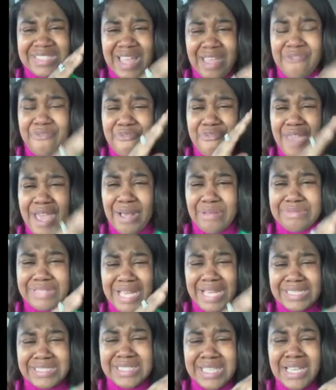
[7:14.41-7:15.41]
They failed
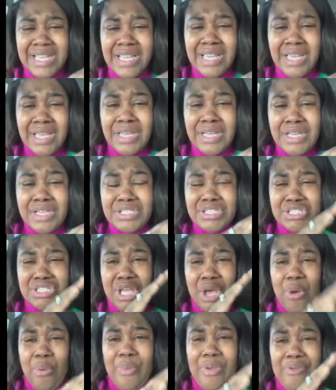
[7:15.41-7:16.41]
us.
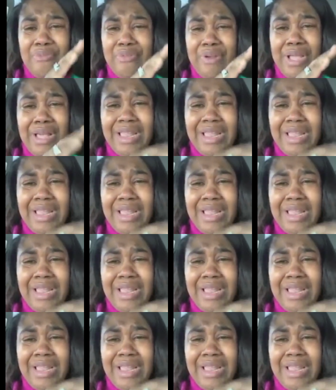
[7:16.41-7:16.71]
So we